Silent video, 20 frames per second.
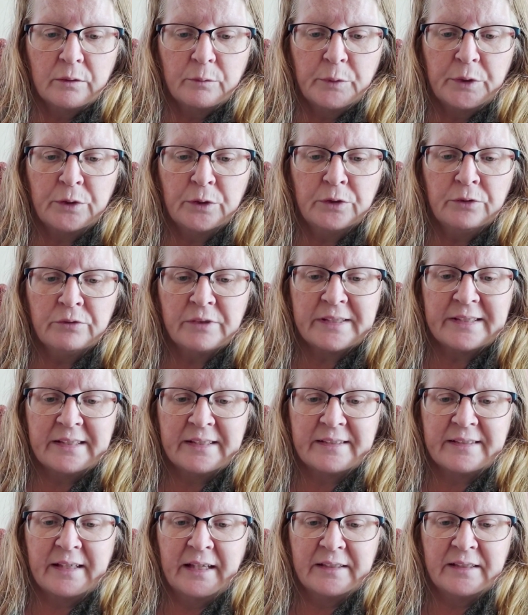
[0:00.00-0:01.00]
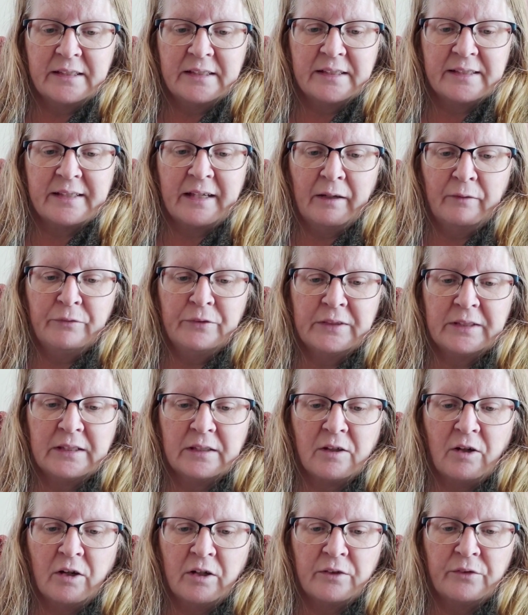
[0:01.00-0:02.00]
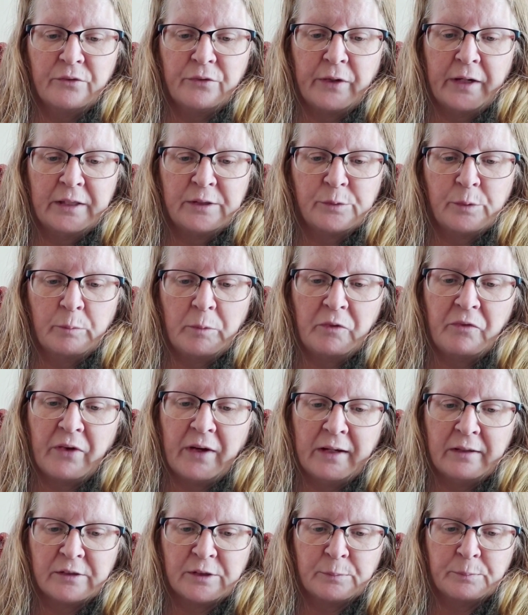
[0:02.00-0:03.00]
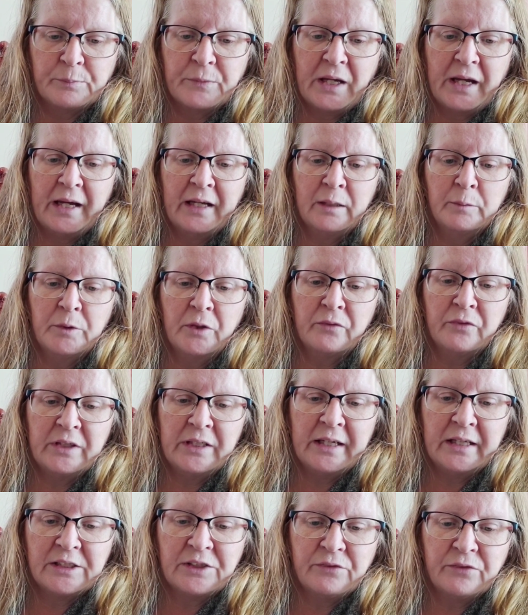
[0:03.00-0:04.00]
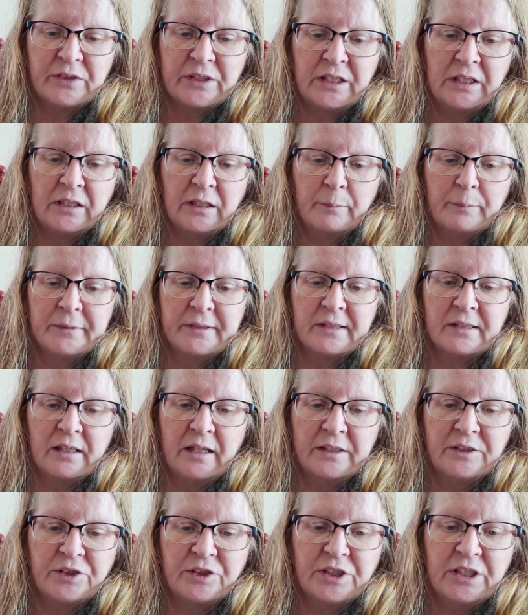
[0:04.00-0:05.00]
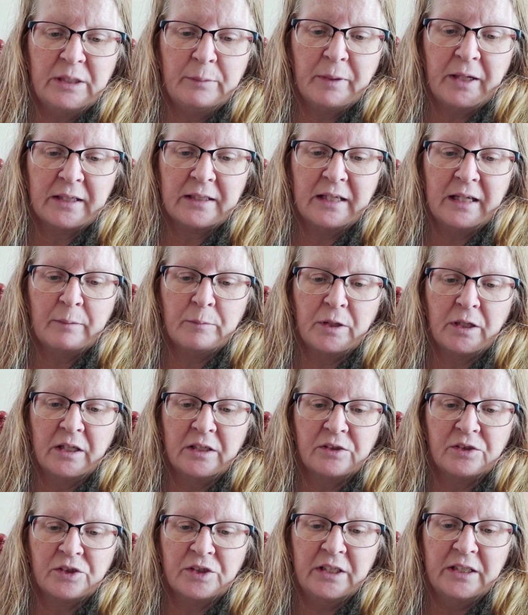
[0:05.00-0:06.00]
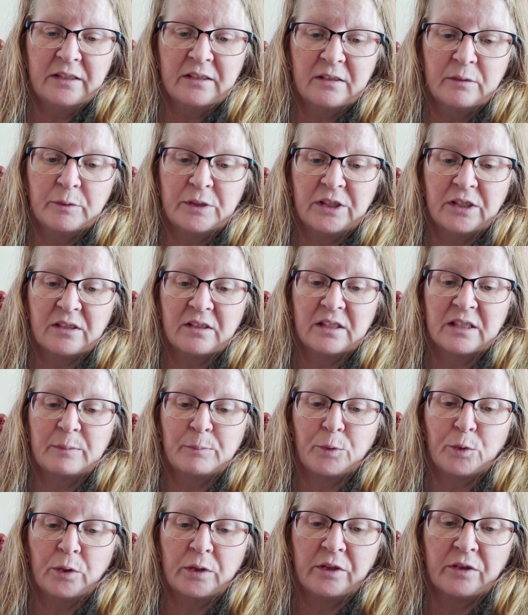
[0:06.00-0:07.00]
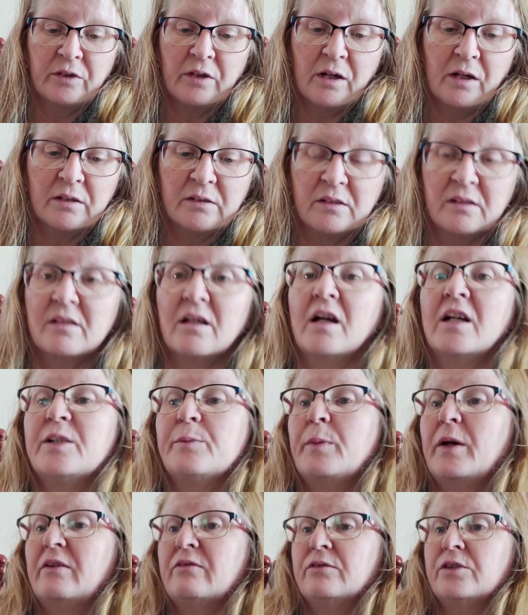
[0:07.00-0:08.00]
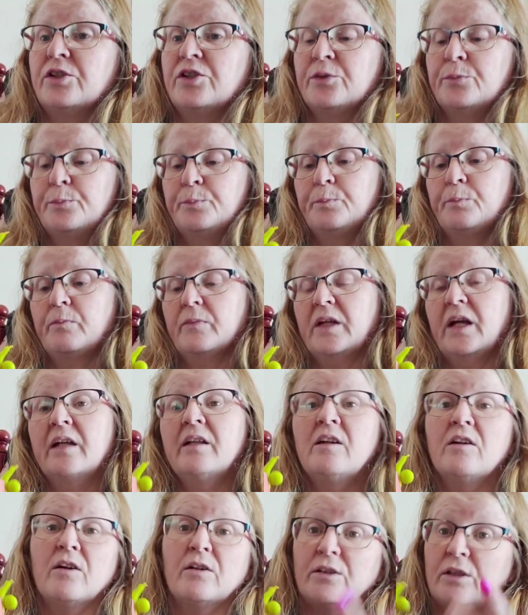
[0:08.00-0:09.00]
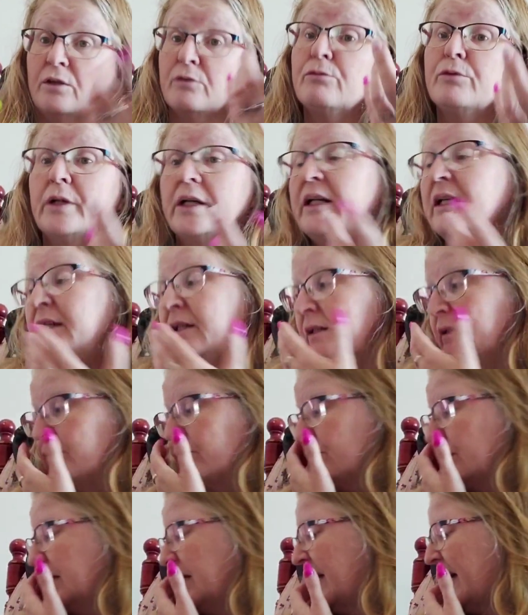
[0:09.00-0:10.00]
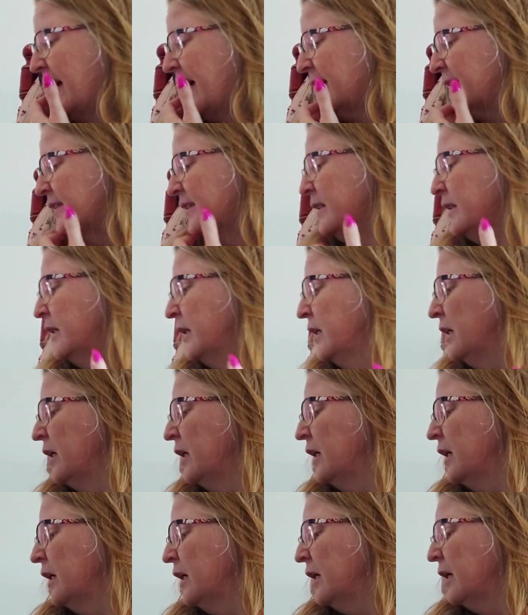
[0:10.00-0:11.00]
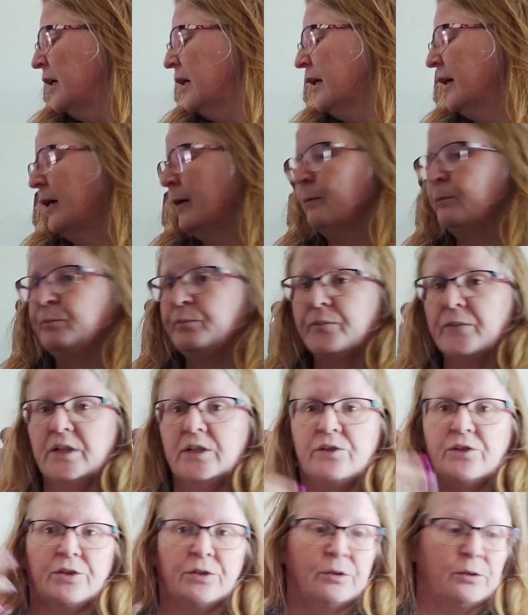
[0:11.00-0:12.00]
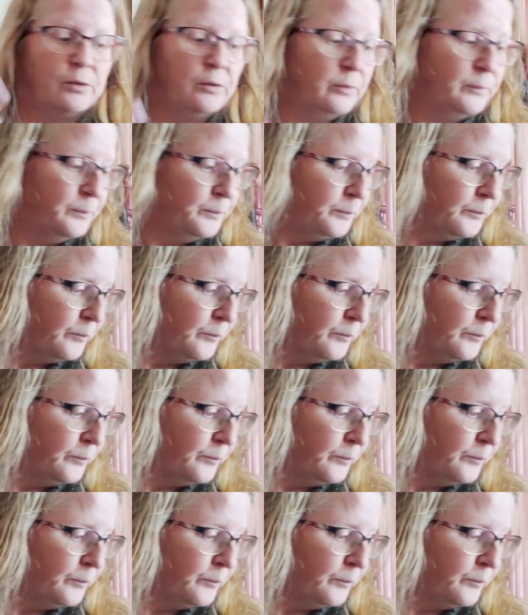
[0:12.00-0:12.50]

we couldn't resist sending this helpful little garden friend when we found him. Hang him over the edge of the teacup and slide your tea bag label underneath so he doesn't spoil your garden side beverage. And they're really, really handy to